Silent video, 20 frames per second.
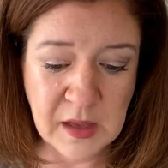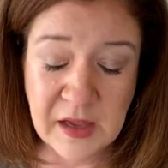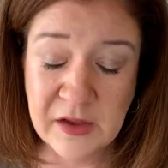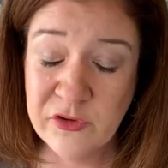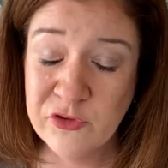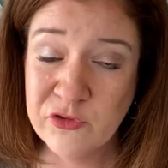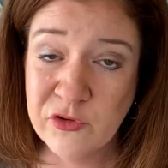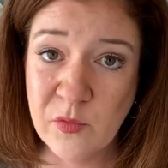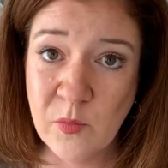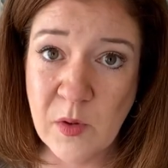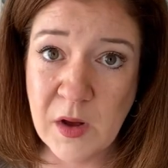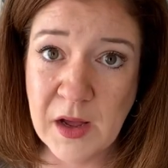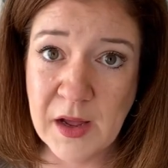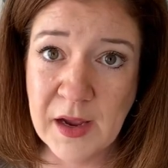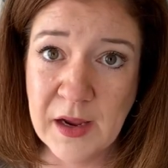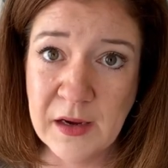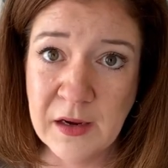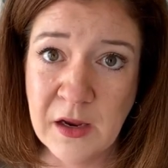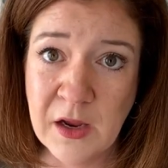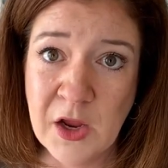extra
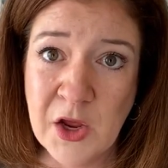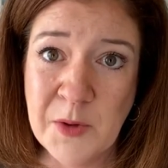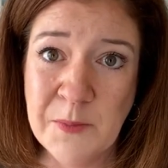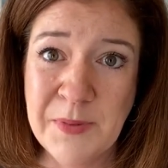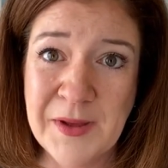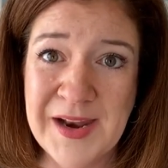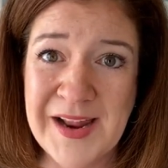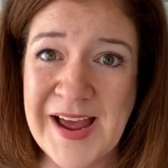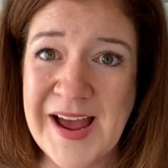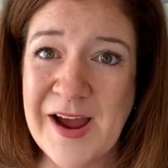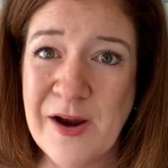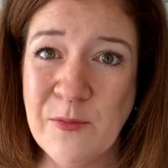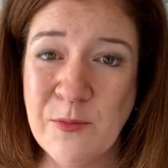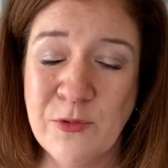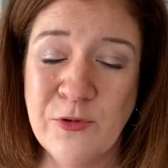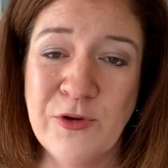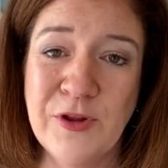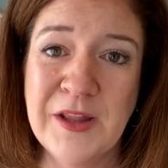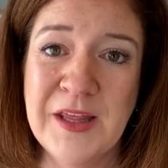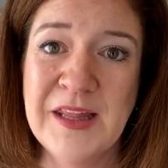white, but I
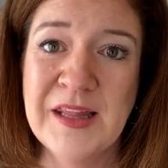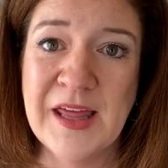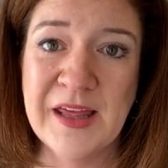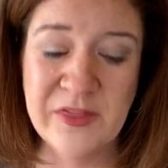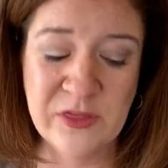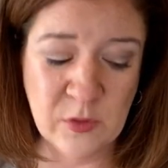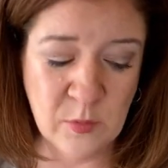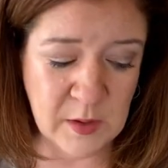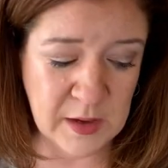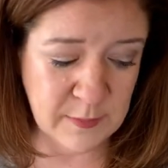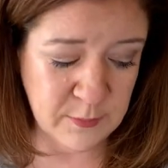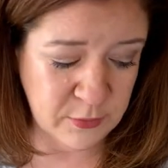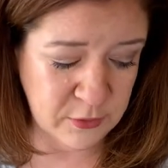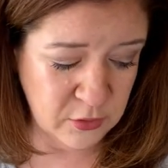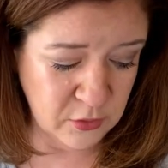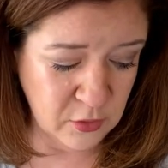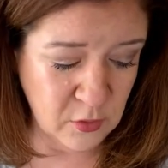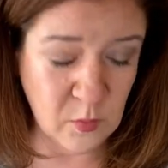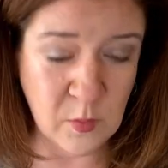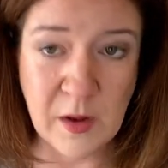really like the way
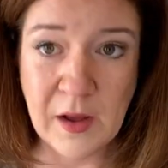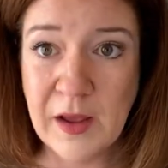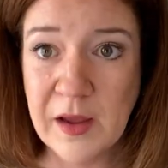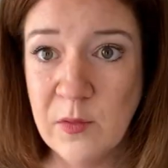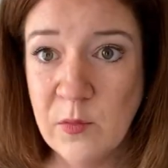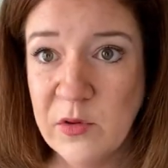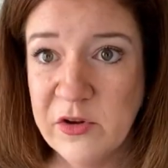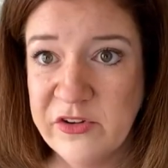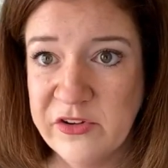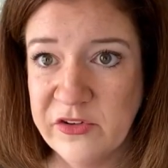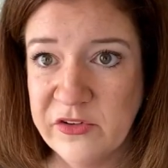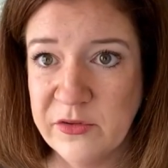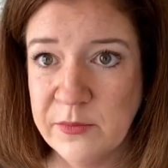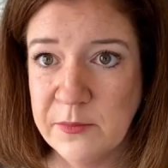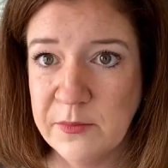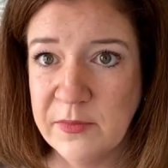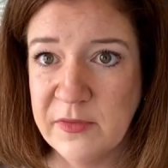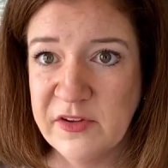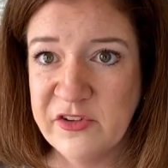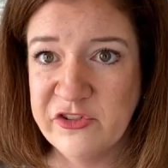pure white, which
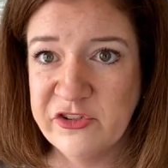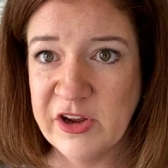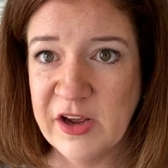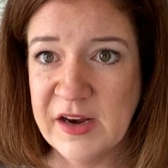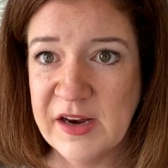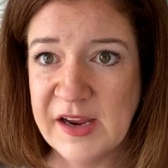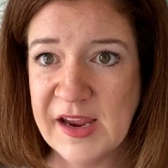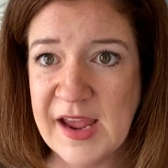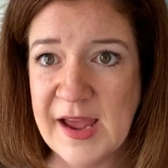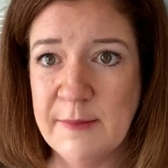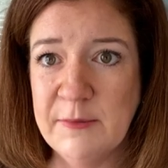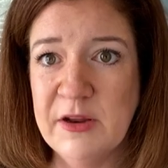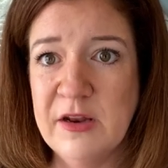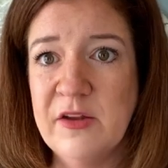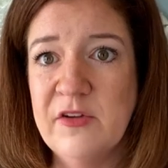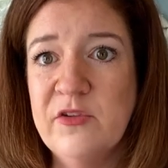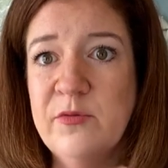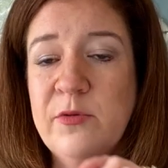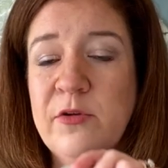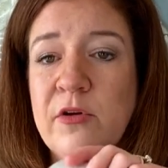is this china
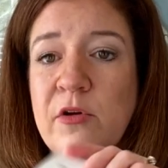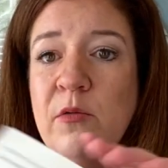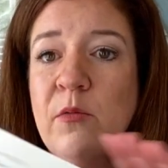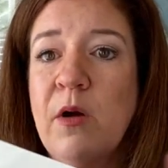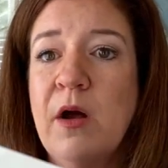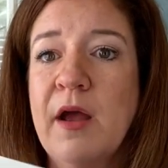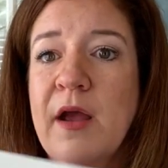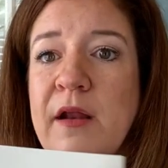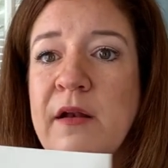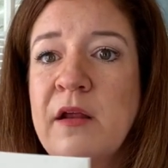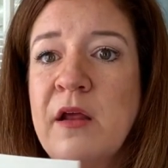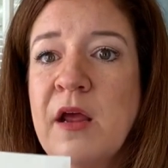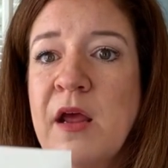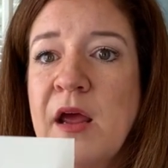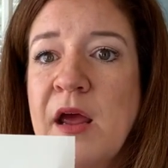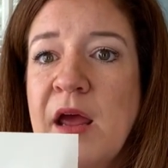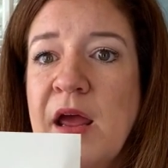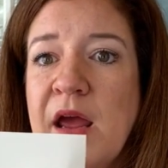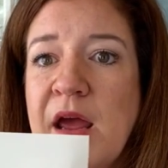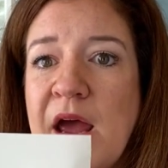cabinet is pure white,
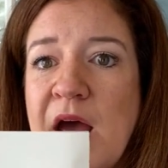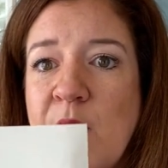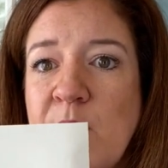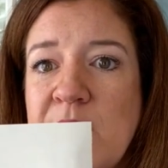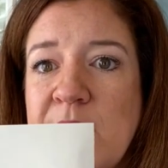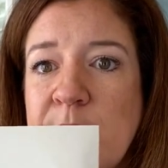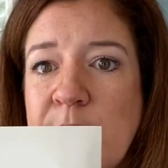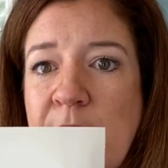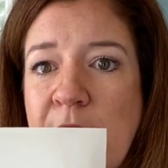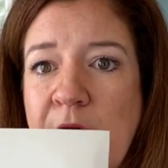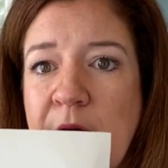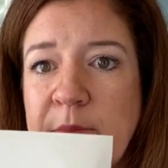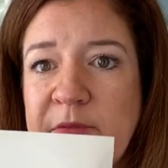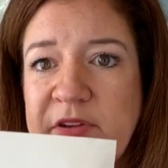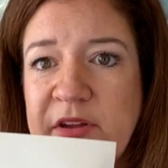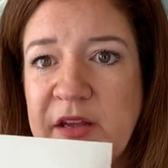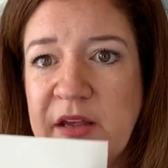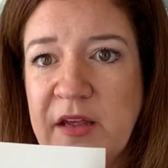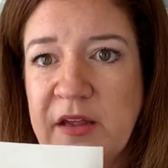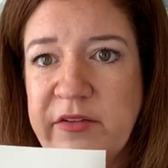how it
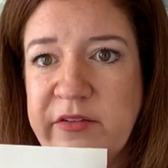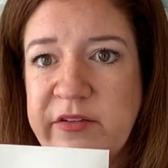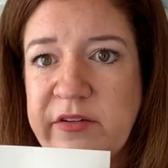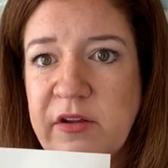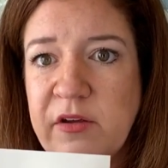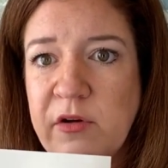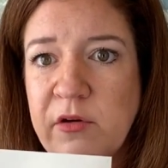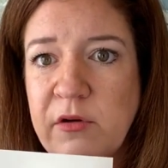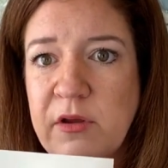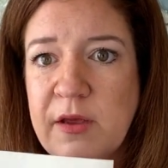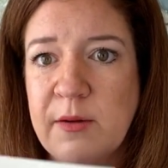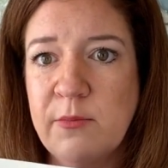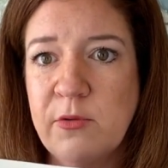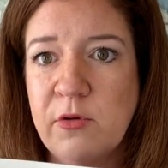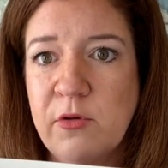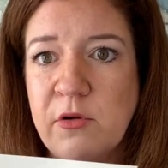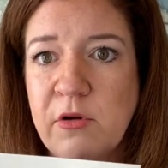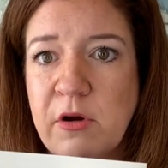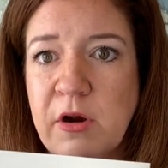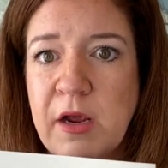pops against
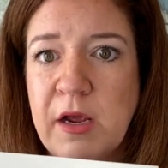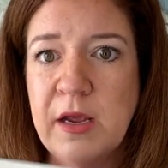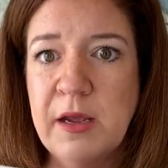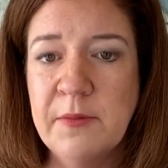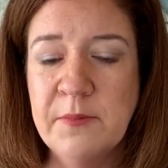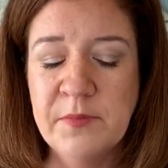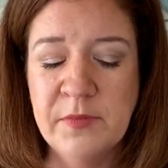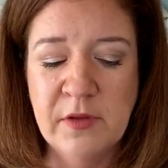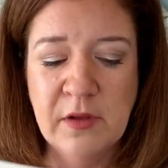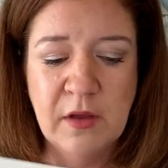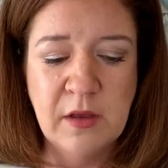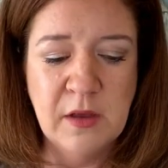agreeable gray.